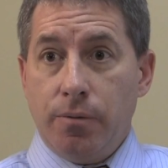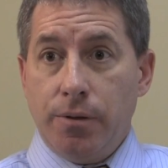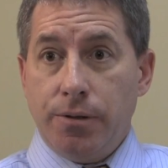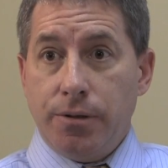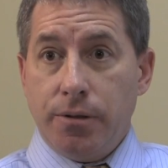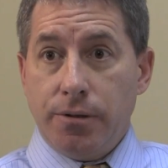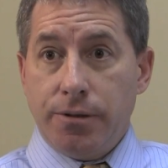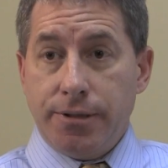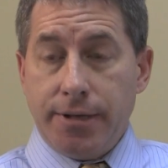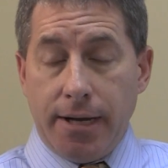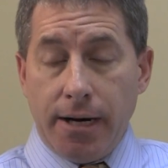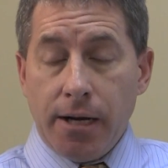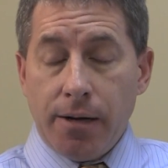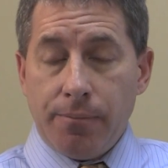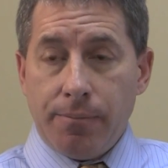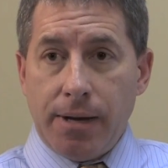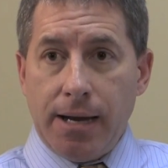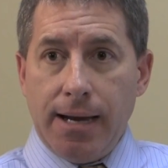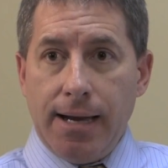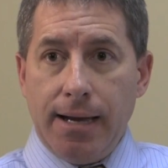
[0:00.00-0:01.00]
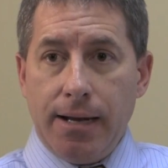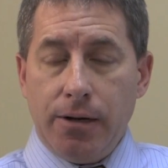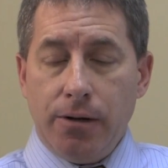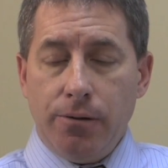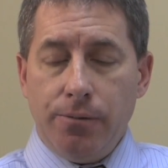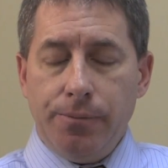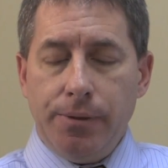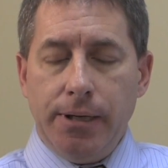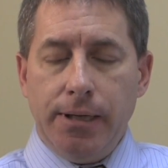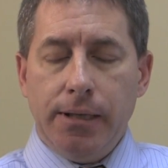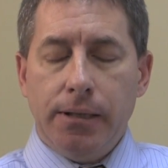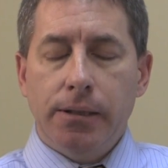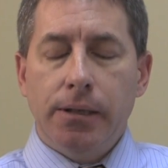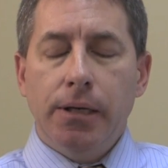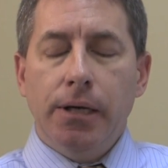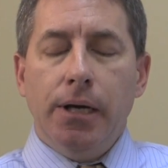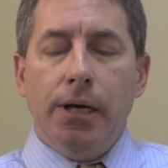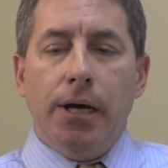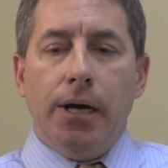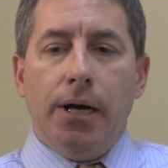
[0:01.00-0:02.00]
once they're set up by AtHomeNet,
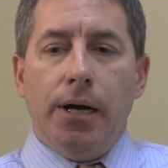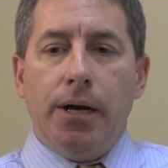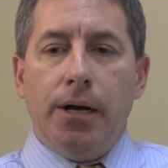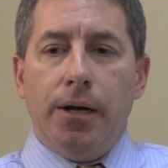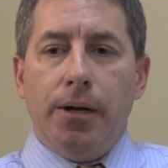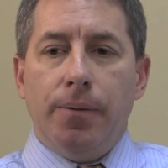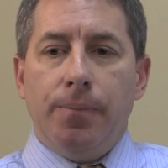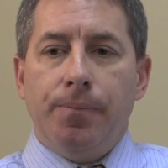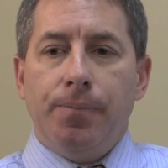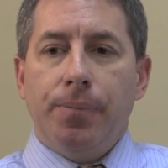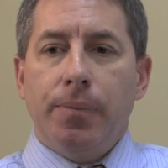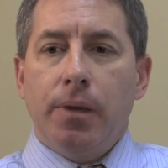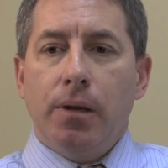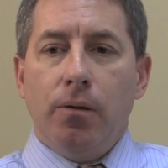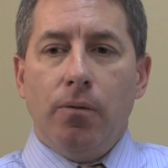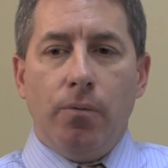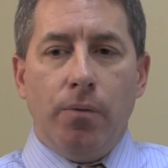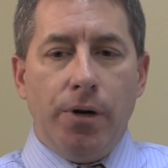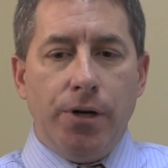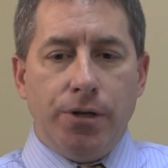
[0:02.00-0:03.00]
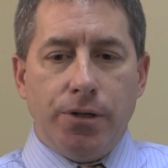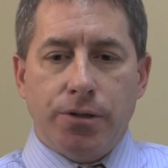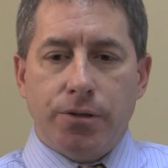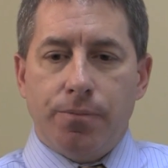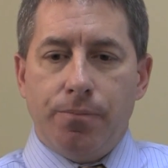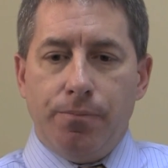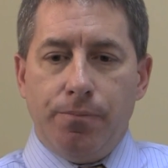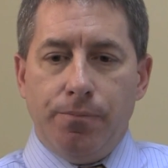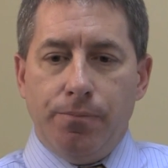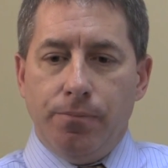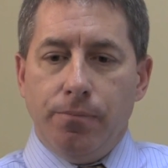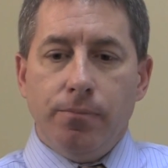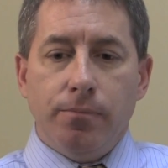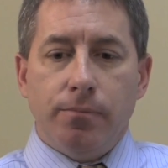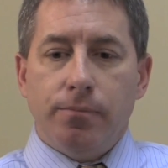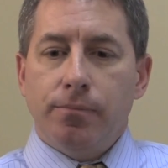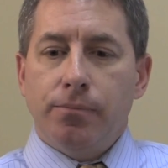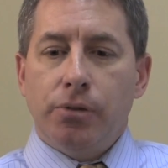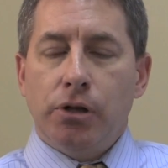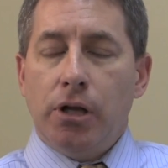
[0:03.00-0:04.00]
um, we just
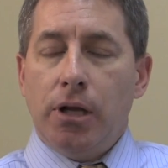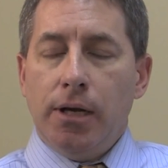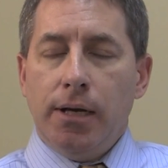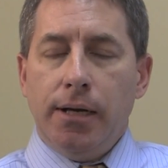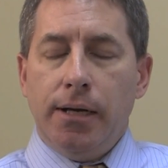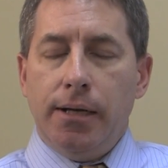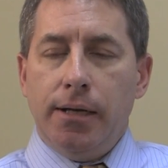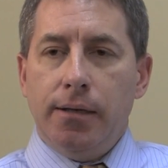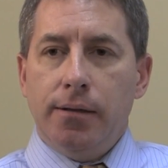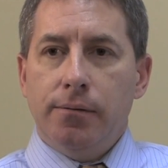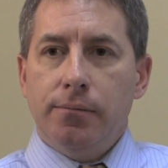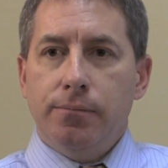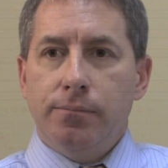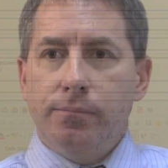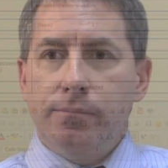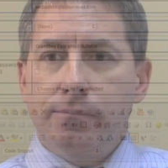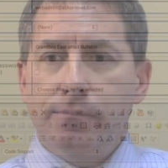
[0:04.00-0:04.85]
plug it in,